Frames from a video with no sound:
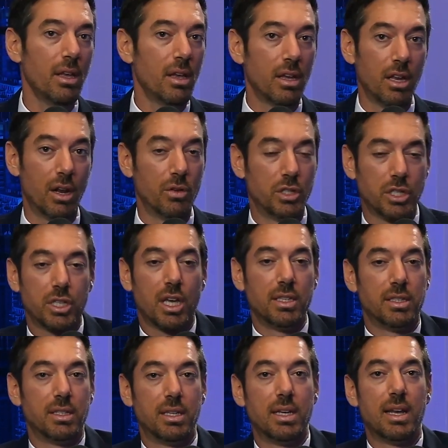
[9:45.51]
you know, just because
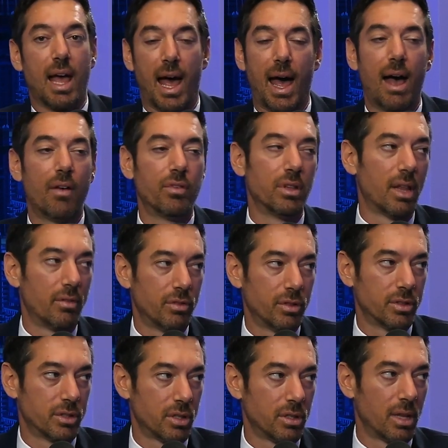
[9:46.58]
it didn't have a level,
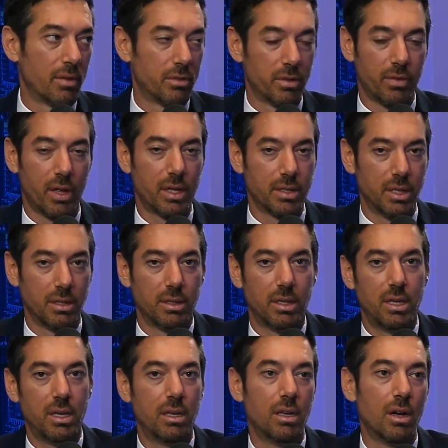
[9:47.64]
a certain level of
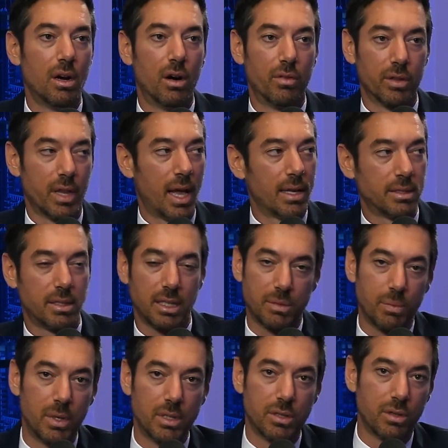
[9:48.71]
volatility over the last six
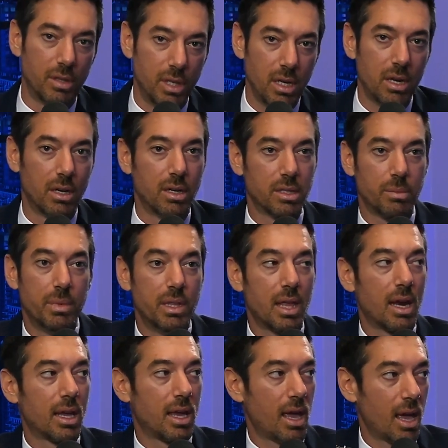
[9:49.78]
months or year doesn't mean
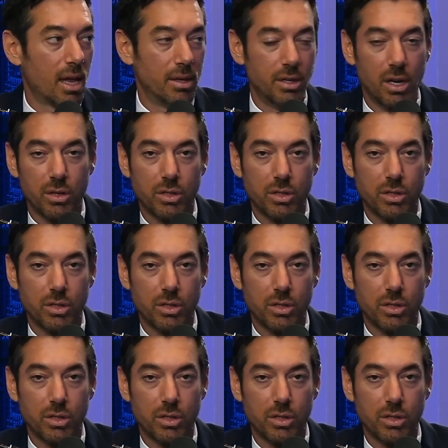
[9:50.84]
that it can't, you know.